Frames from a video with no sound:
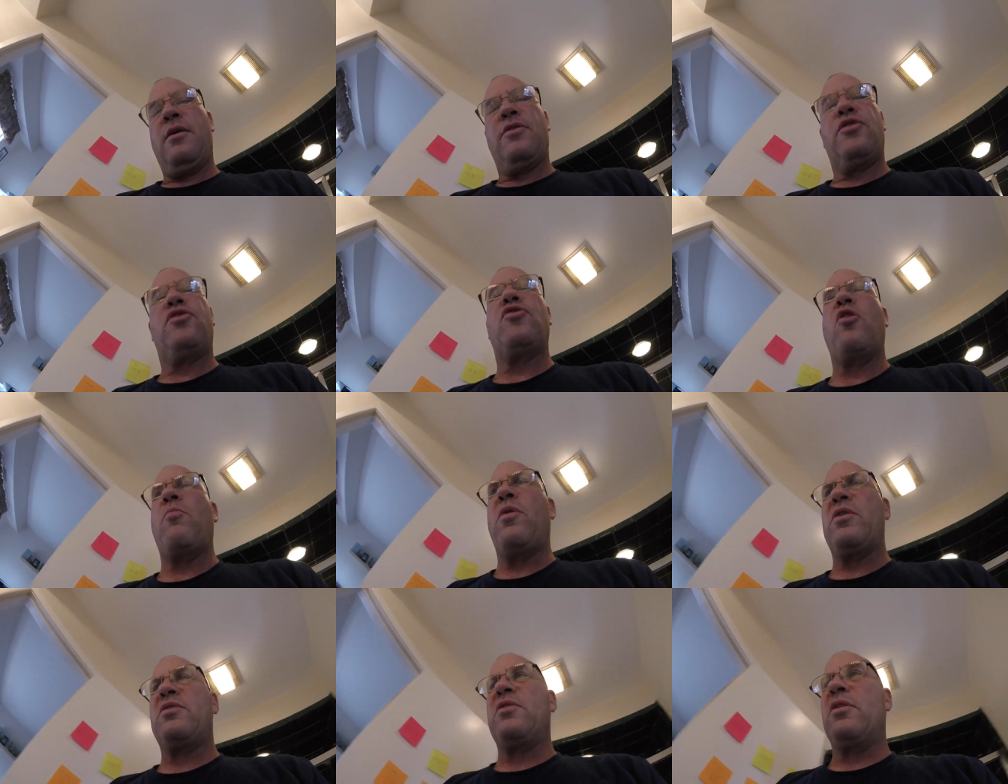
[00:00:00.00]
so
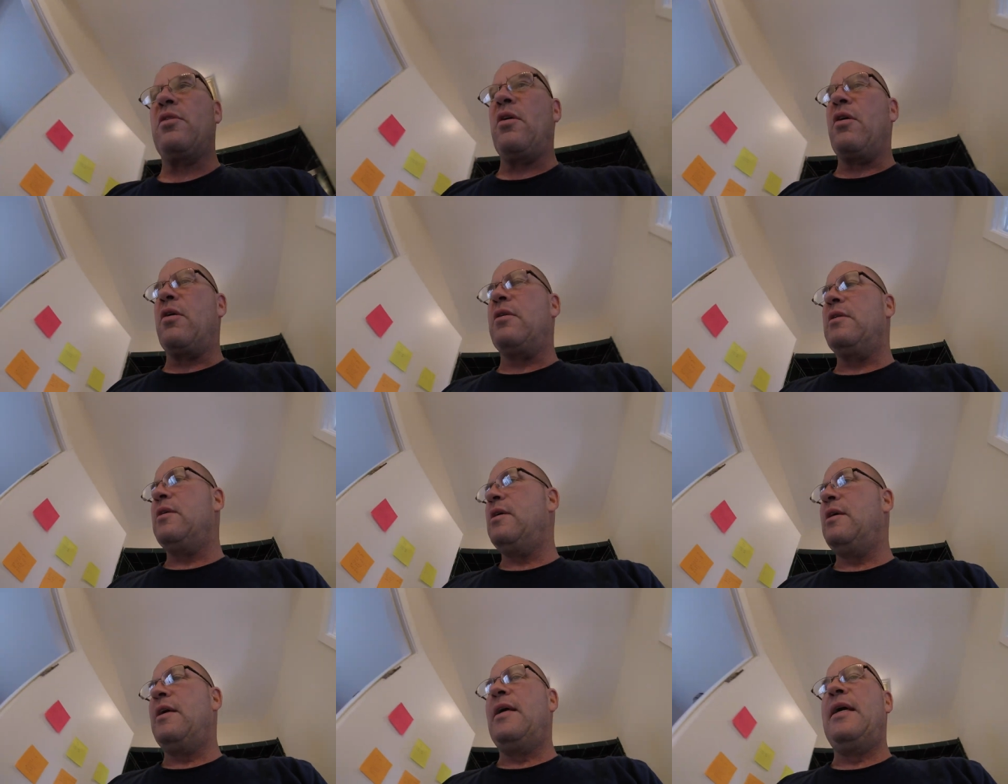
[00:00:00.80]
much to learn.
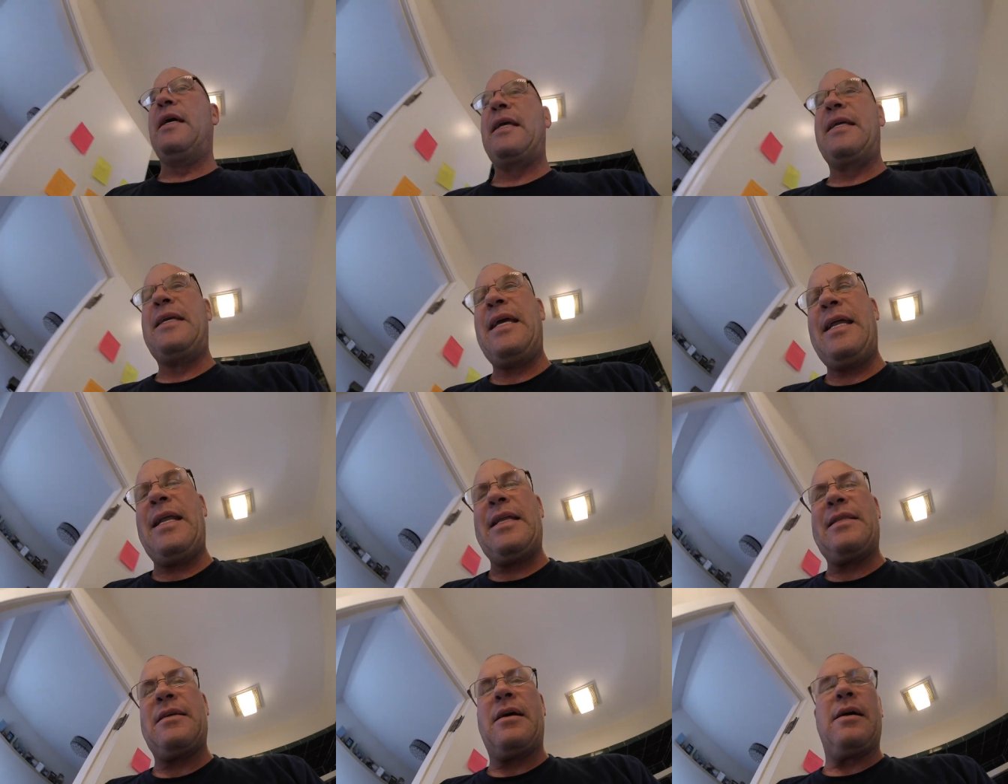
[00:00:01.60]
Get
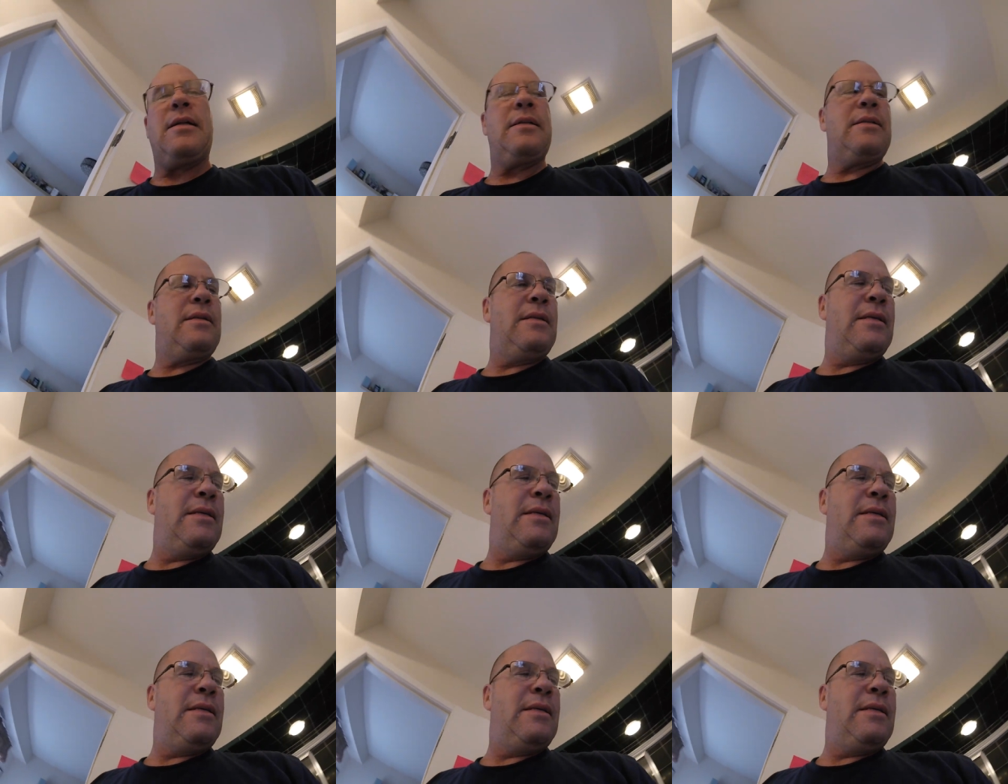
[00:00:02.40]
it done.